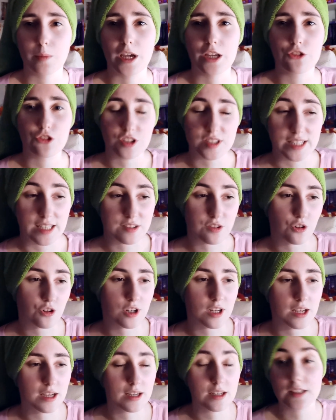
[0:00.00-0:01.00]
pages
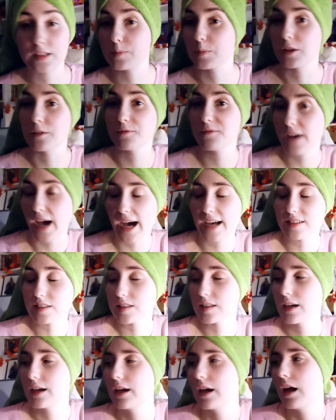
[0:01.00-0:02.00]
yesterday. It's been fast.
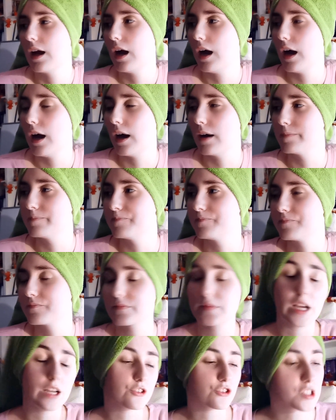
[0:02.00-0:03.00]

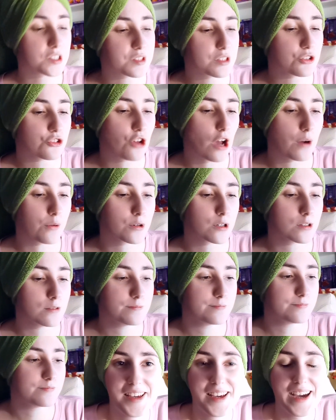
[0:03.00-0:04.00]
I just took a shower.
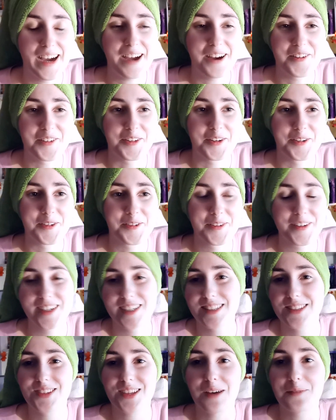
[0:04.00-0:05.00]
I don't
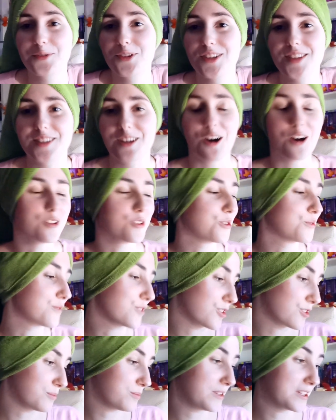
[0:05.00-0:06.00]
know. I'm just all
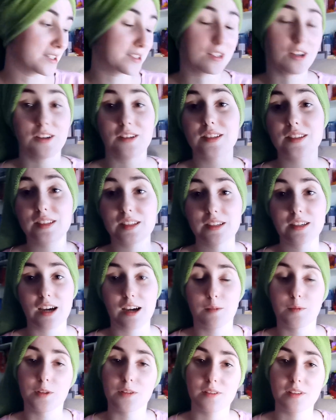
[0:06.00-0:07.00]
over the place. Honestly,
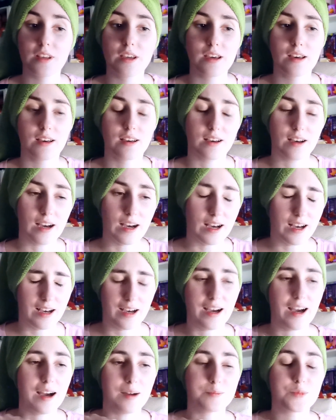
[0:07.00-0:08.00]

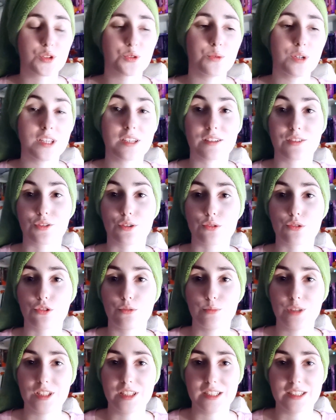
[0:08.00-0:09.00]
I'm doing a social
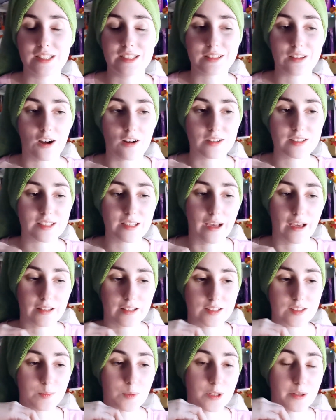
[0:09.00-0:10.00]
media detox, and
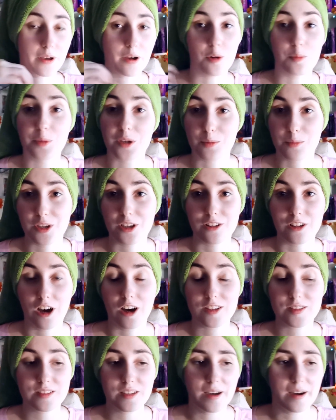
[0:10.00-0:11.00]
it's been helping me a
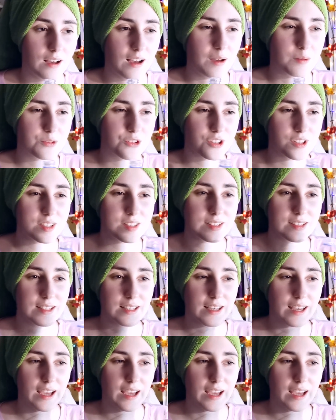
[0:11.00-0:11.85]
lot. I'm just